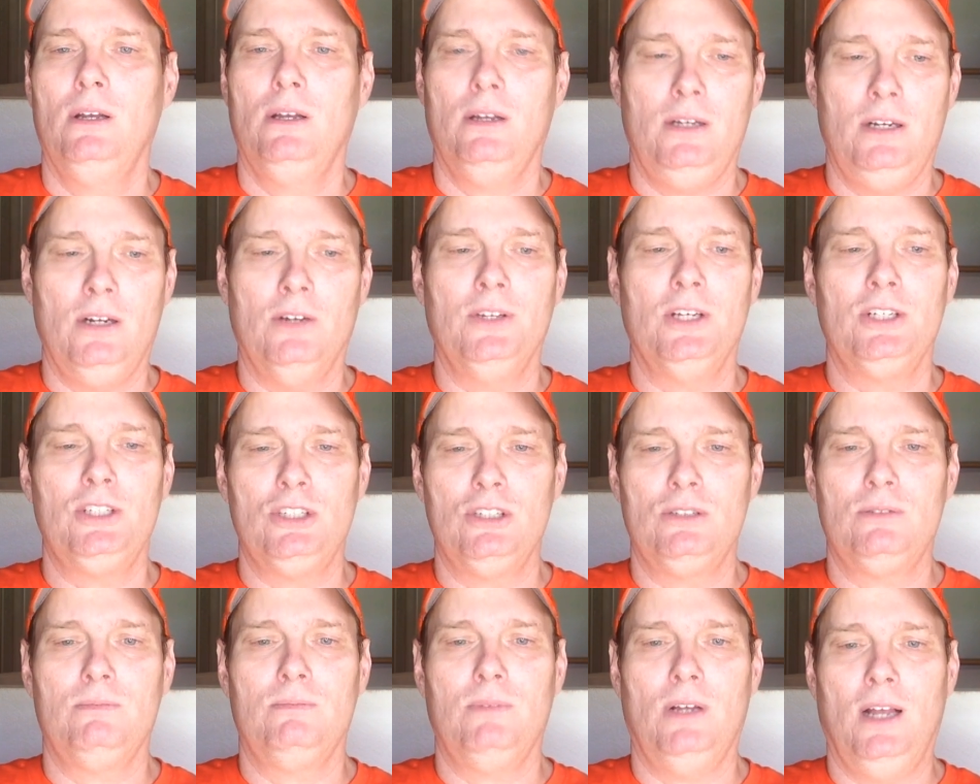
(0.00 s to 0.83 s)
you know,
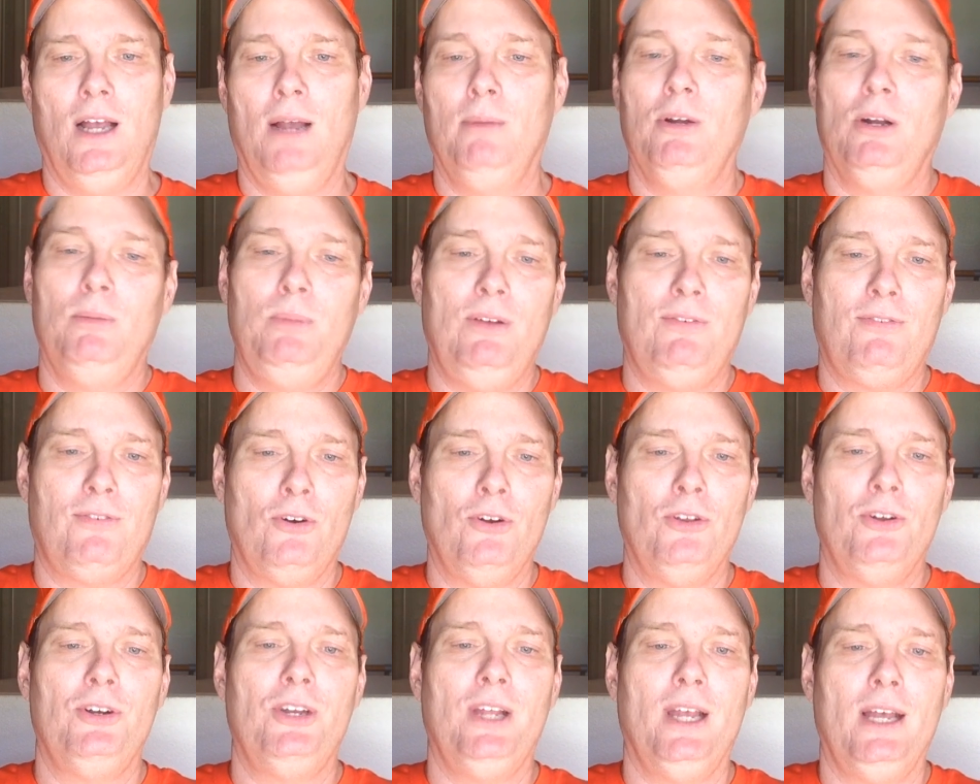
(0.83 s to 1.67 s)
I'm going to be
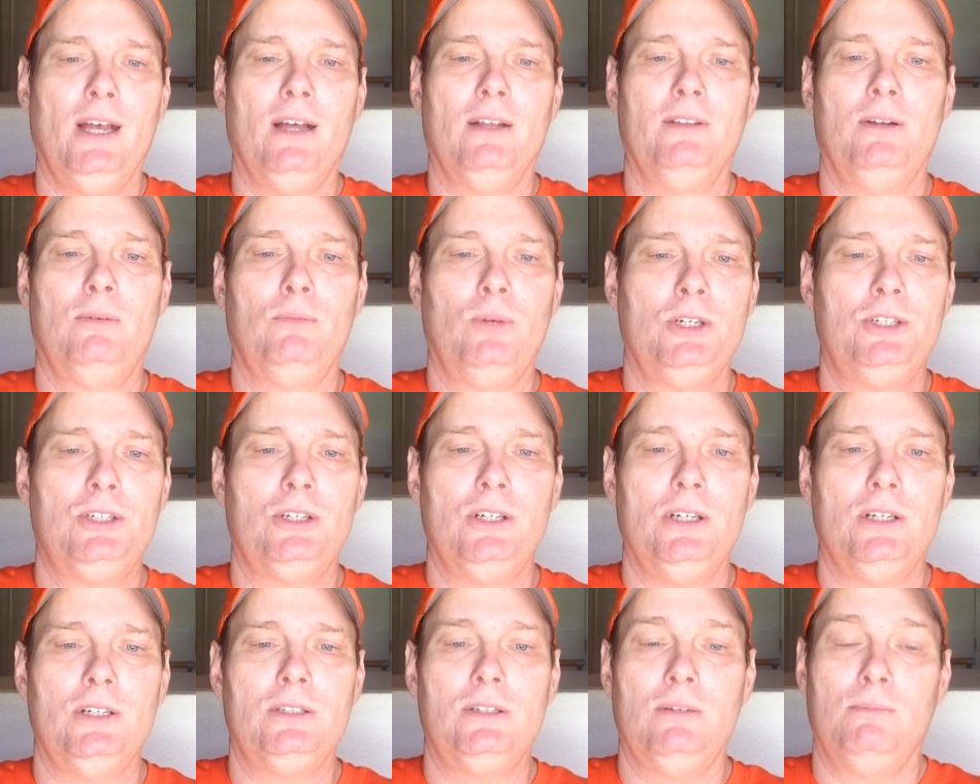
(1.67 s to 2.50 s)
further down than
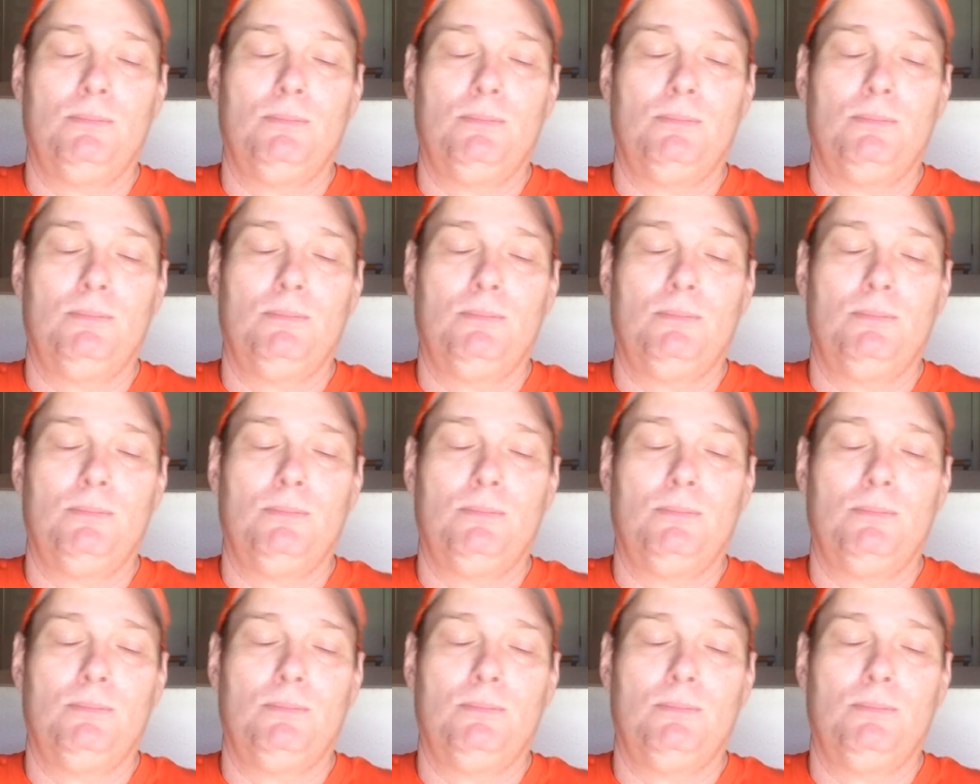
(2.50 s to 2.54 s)
Richard is.